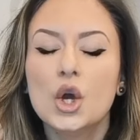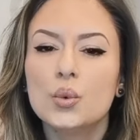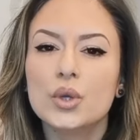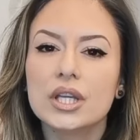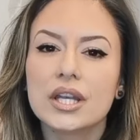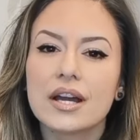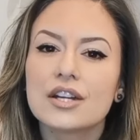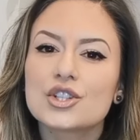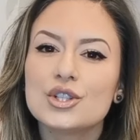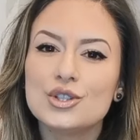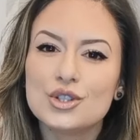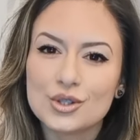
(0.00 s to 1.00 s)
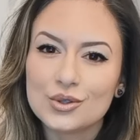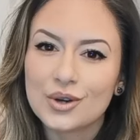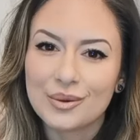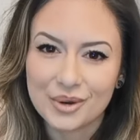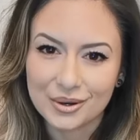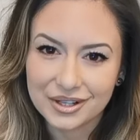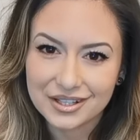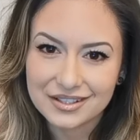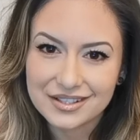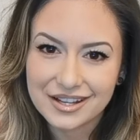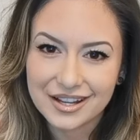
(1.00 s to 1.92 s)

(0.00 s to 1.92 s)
we can actually do about it,